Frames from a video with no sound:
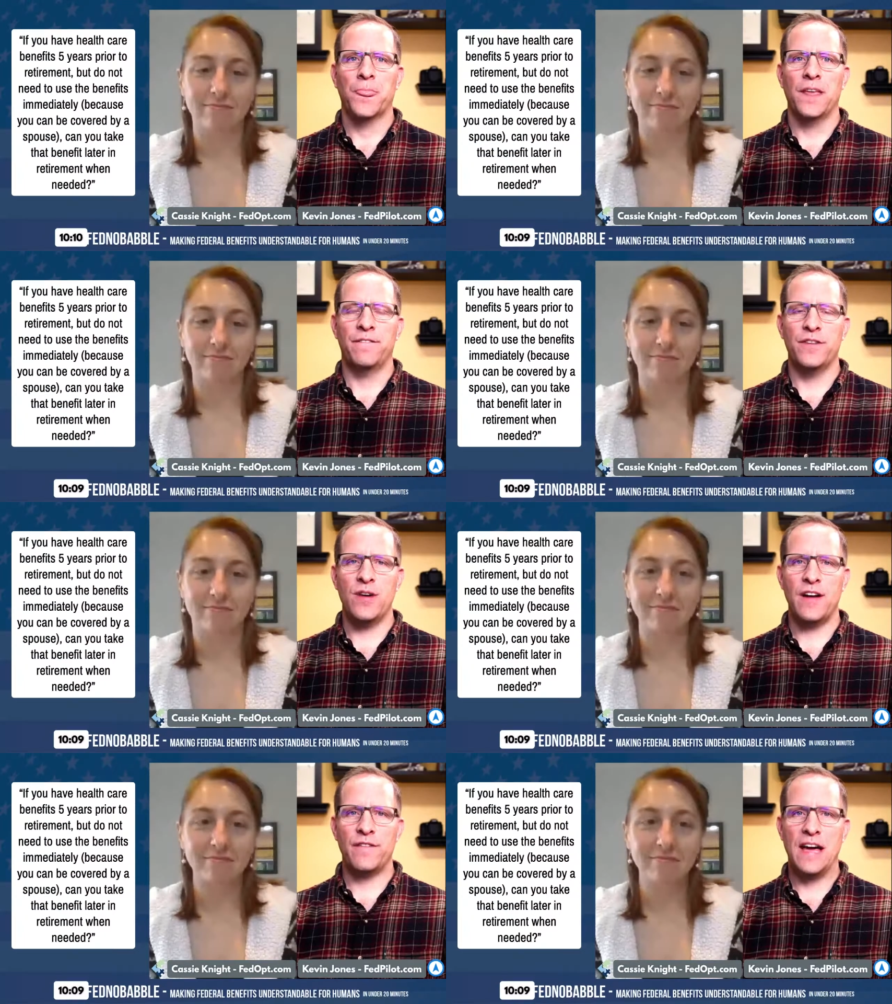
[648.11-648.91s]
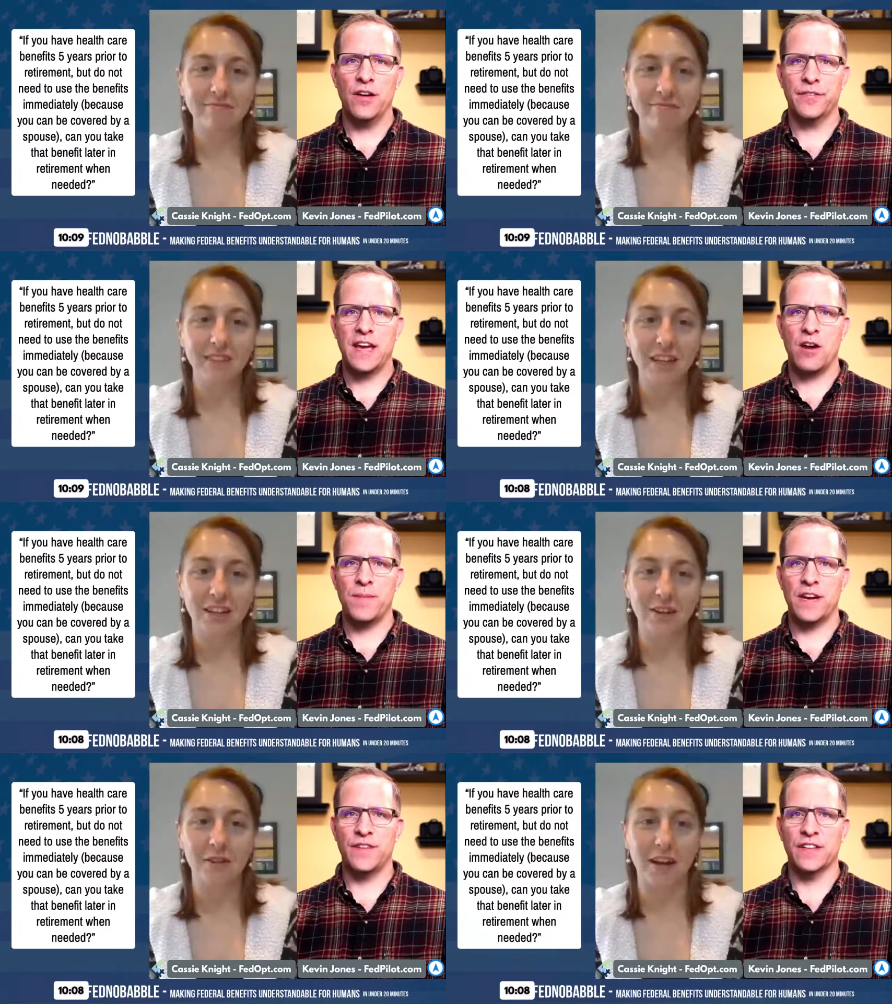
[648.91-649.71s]
Speaker 1: If you have health care
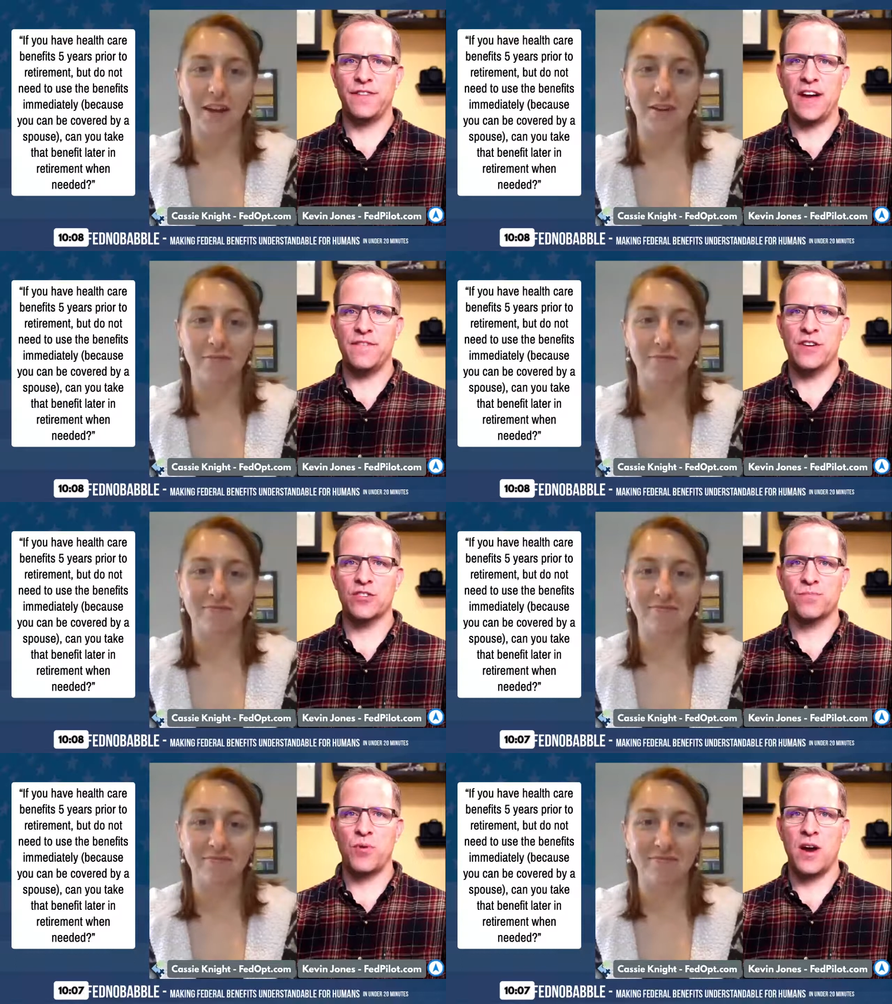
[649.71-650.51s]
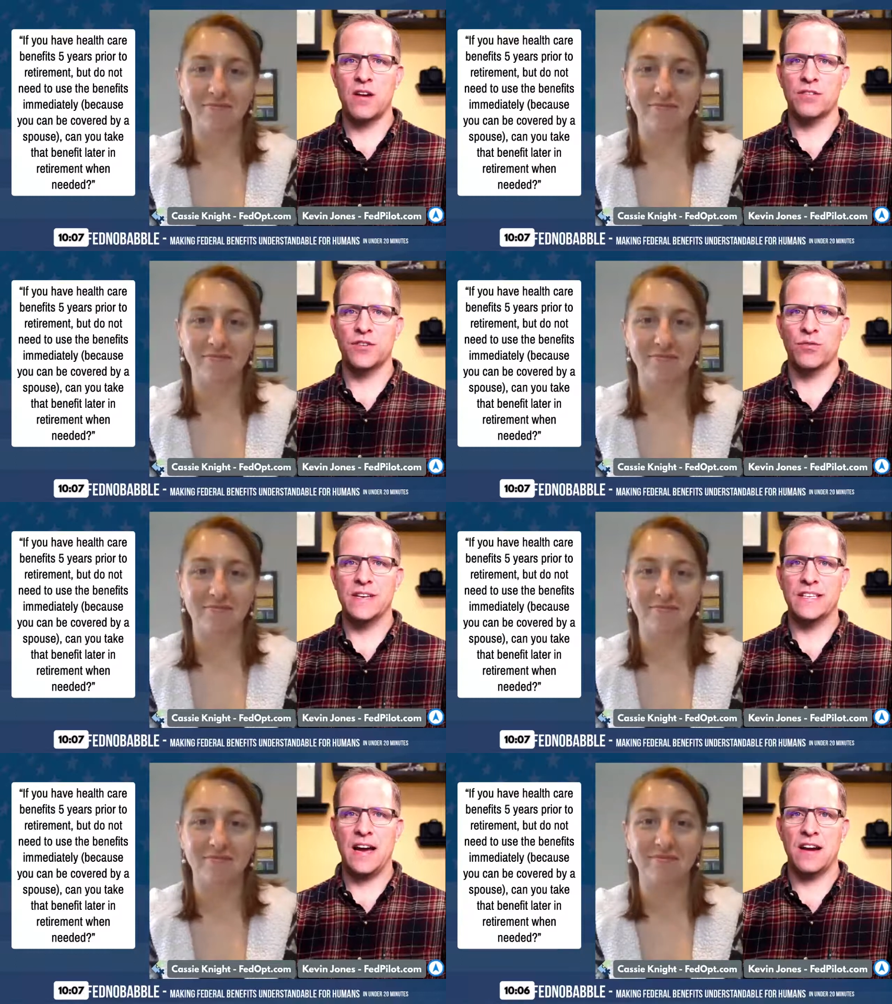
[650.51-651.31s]
benefits yeah. five years prior to
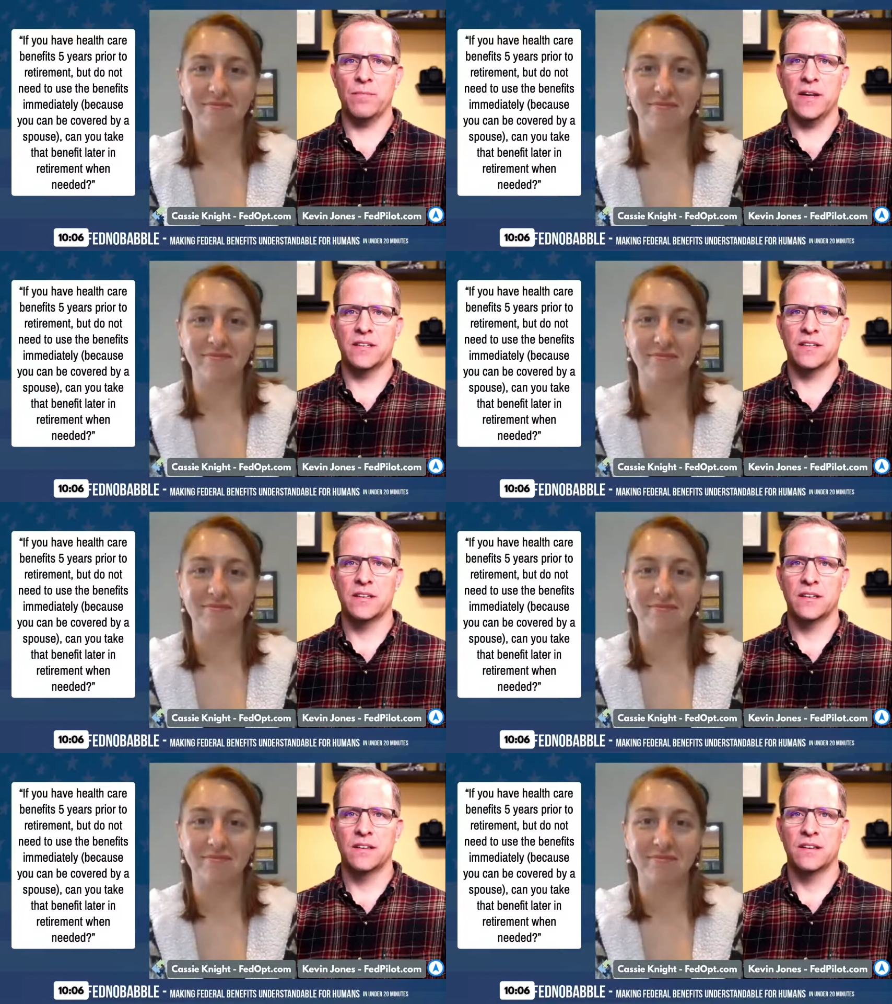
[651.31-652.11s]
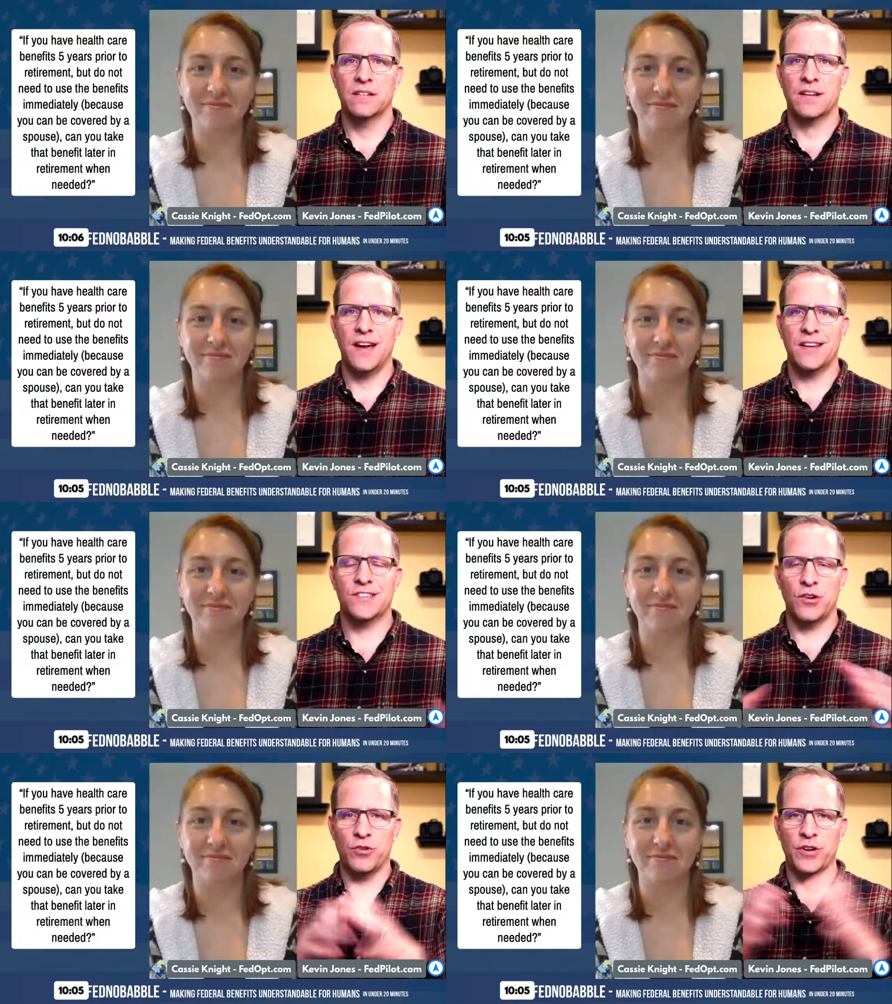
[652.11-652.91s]
retirement, okay,
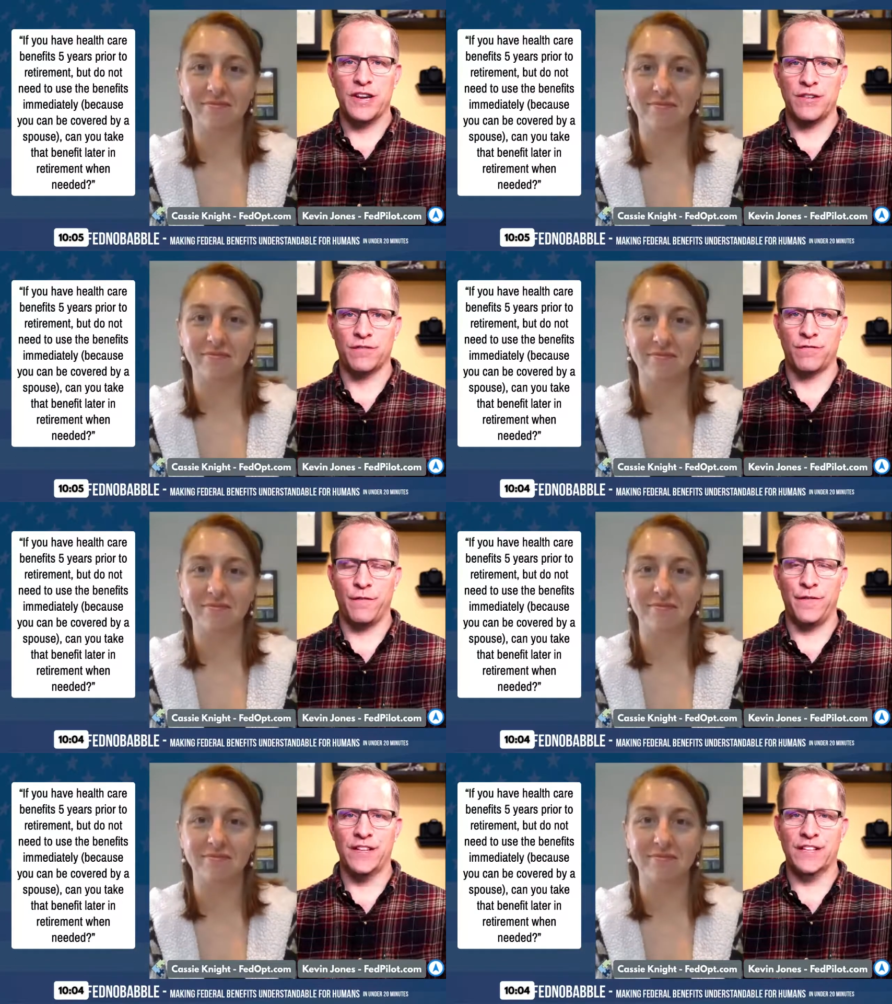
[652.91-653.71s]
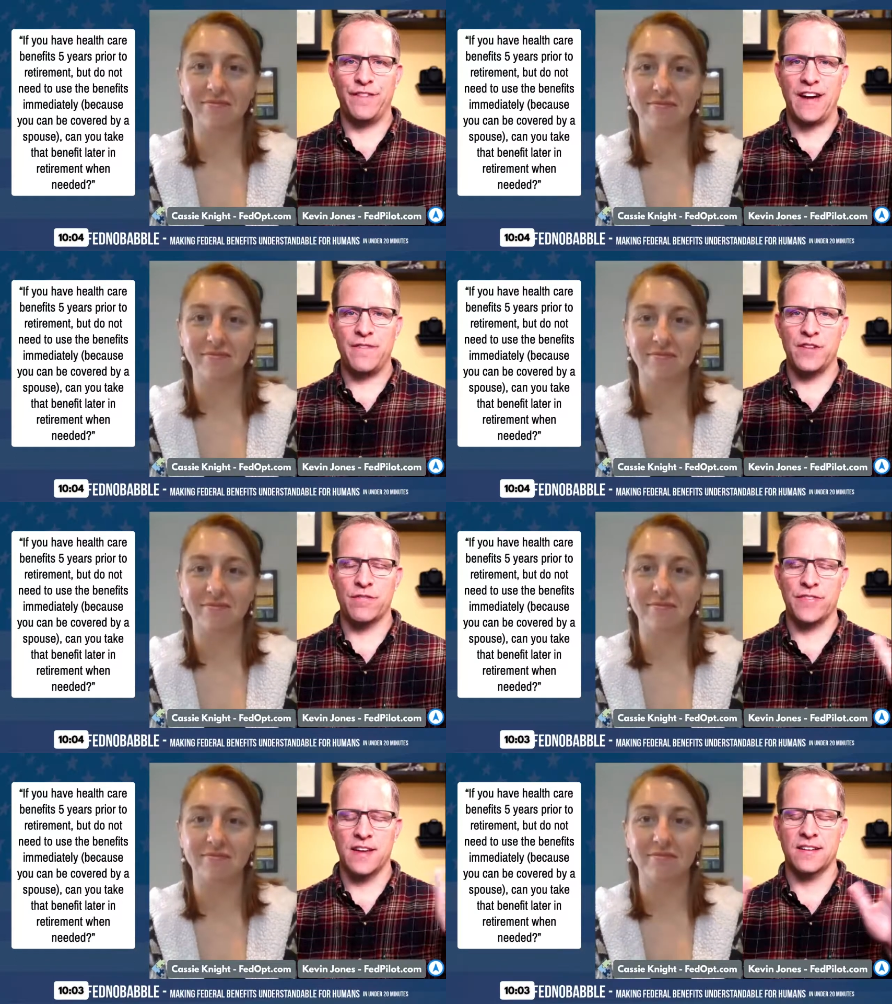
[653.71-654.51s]
so fulfilling the five year
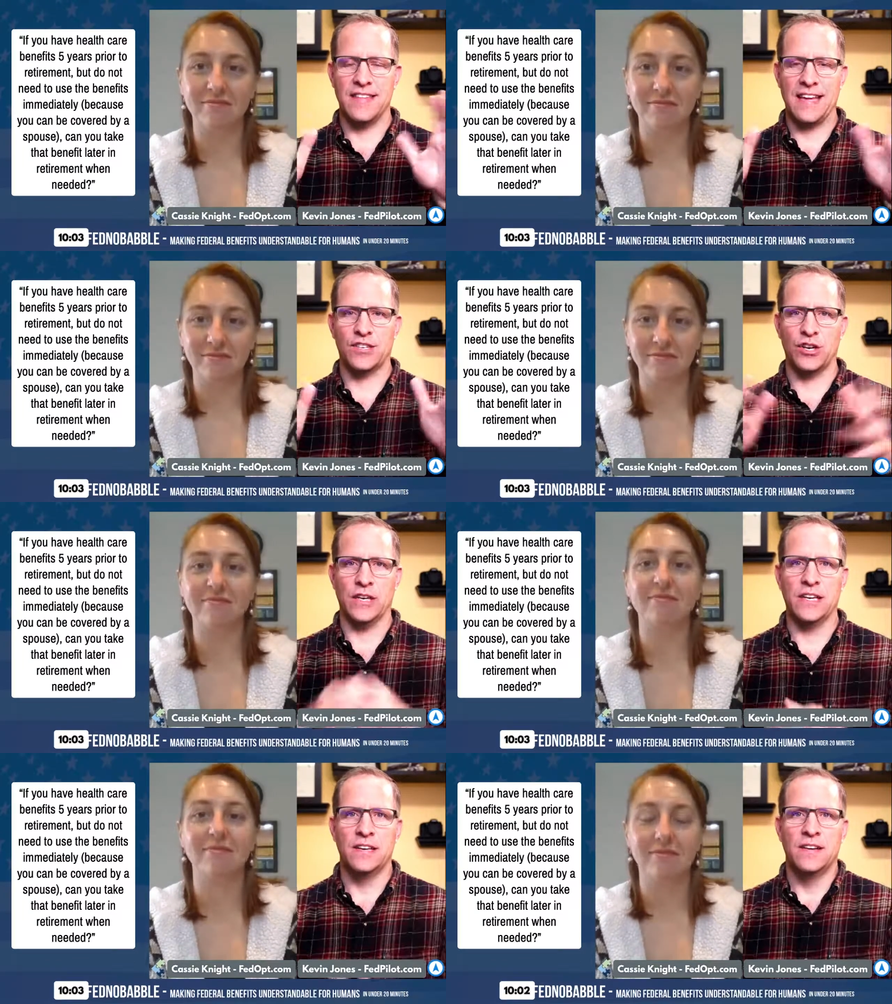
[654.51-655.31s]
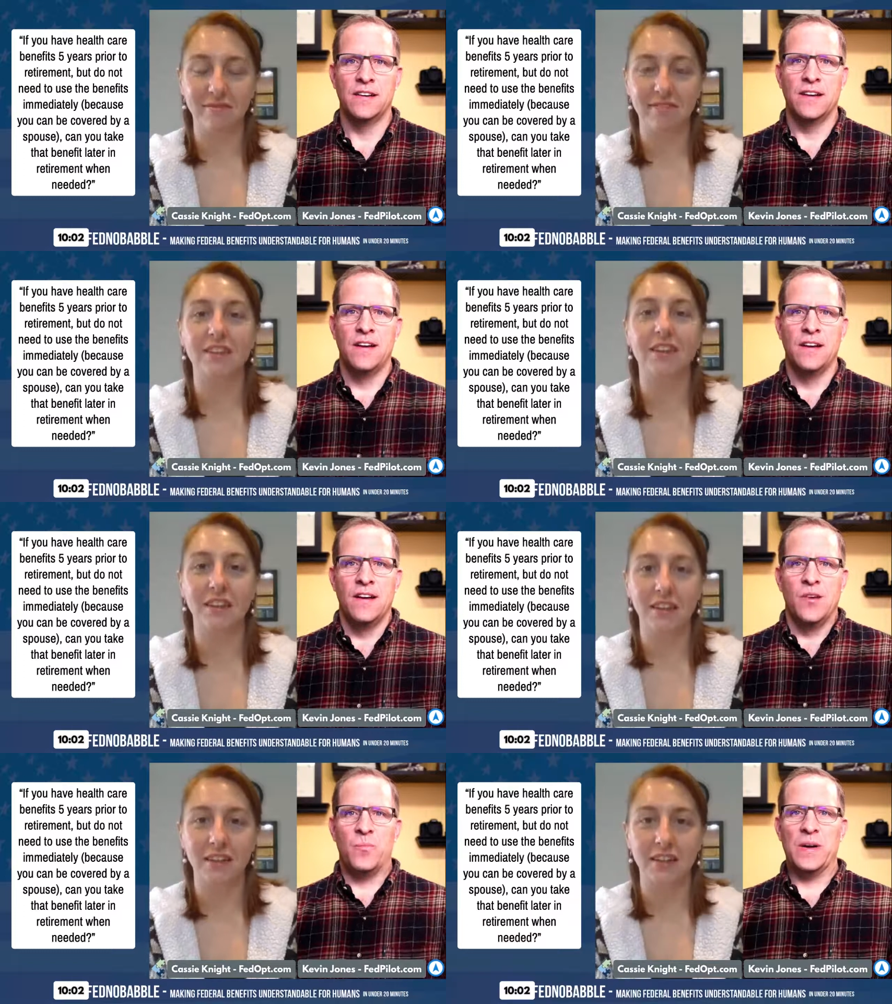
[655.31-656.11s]
thing, and that's good
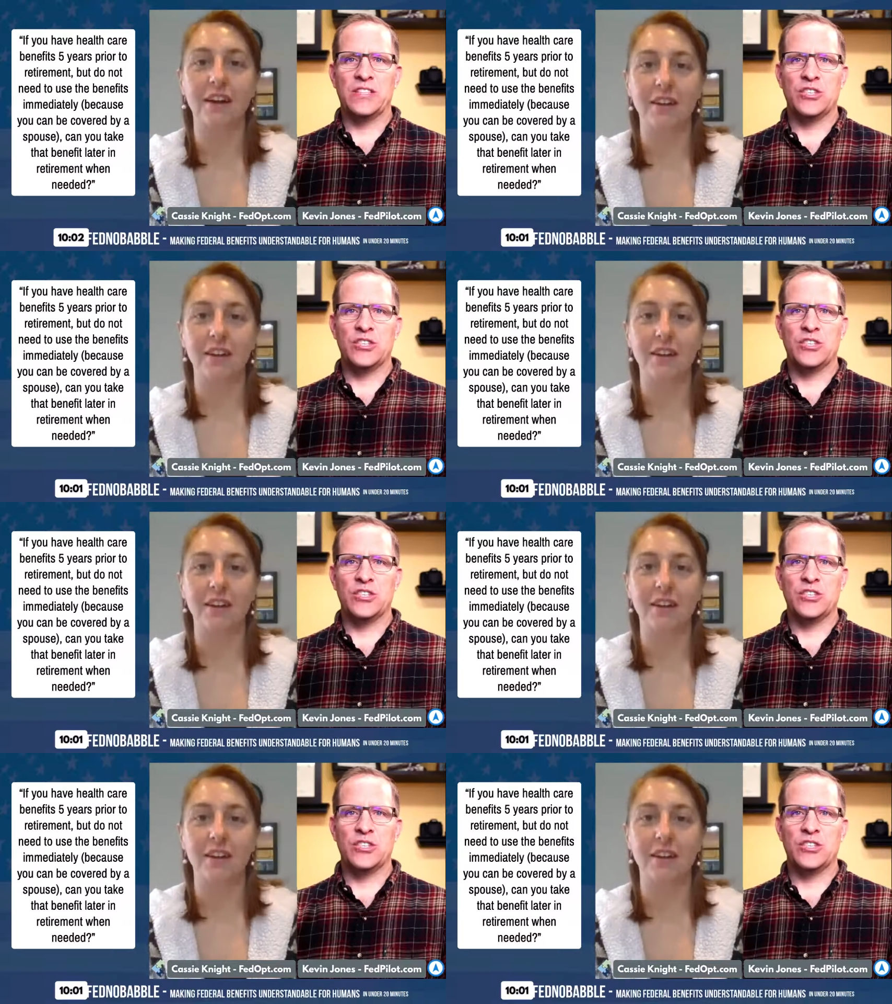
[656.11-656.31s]
but yeah.